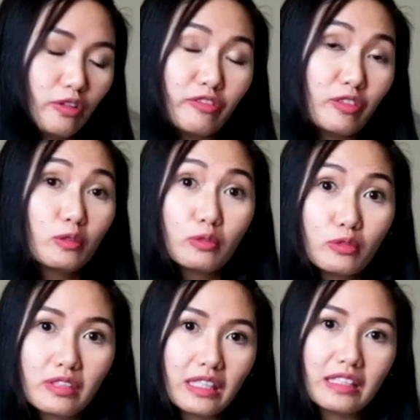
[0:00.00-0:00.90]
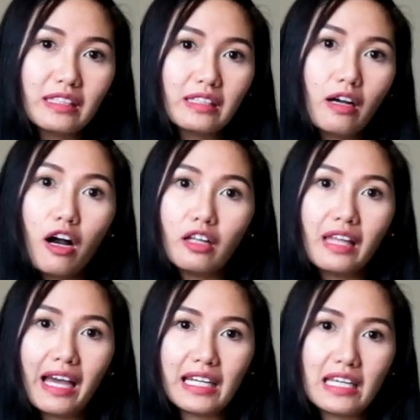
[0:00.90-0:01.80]
so if you lose it
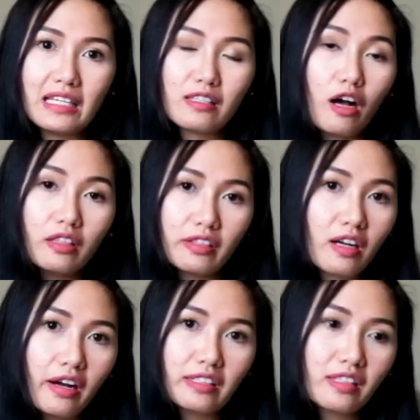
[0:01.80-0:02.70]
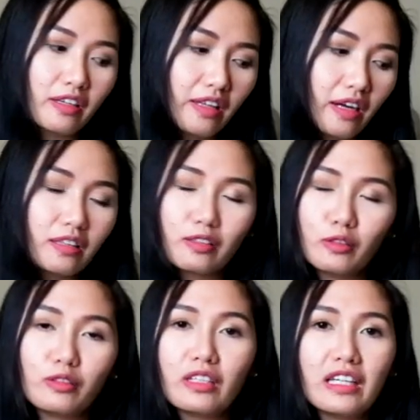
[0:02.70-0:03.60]
all IDs all your cards are there
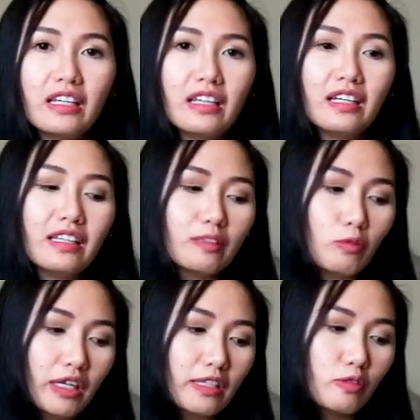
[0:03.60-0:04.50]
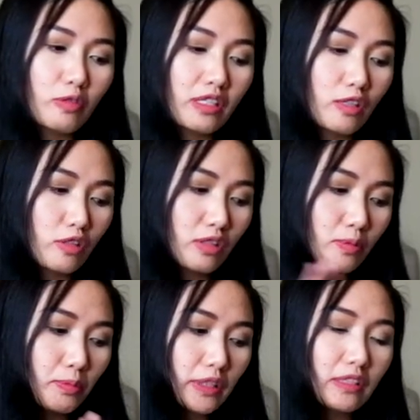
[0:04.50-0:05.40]
so what I do is I
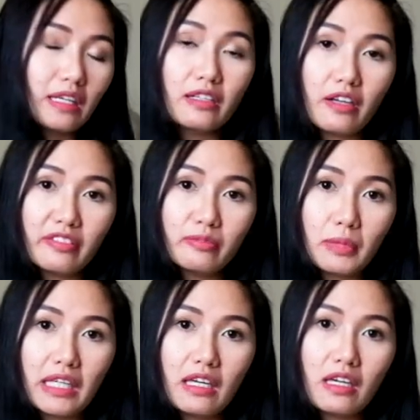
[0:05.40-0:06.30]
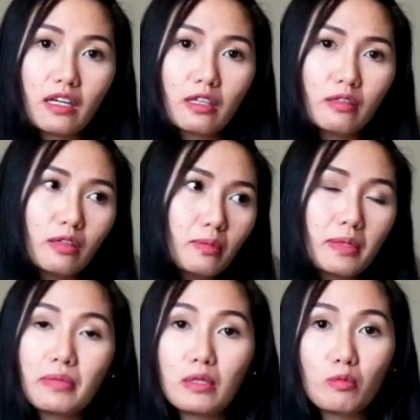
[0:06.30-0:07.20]
just put enough money here or
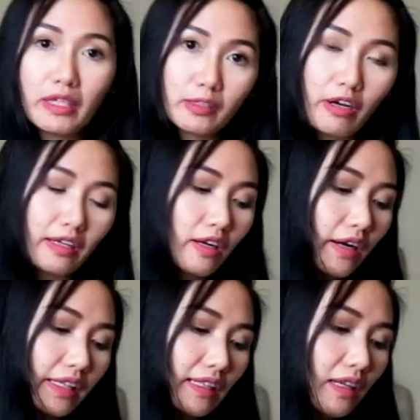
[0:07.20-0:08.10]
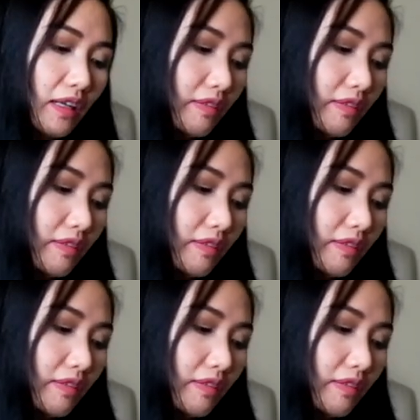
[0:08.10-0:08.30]
maybe one credit card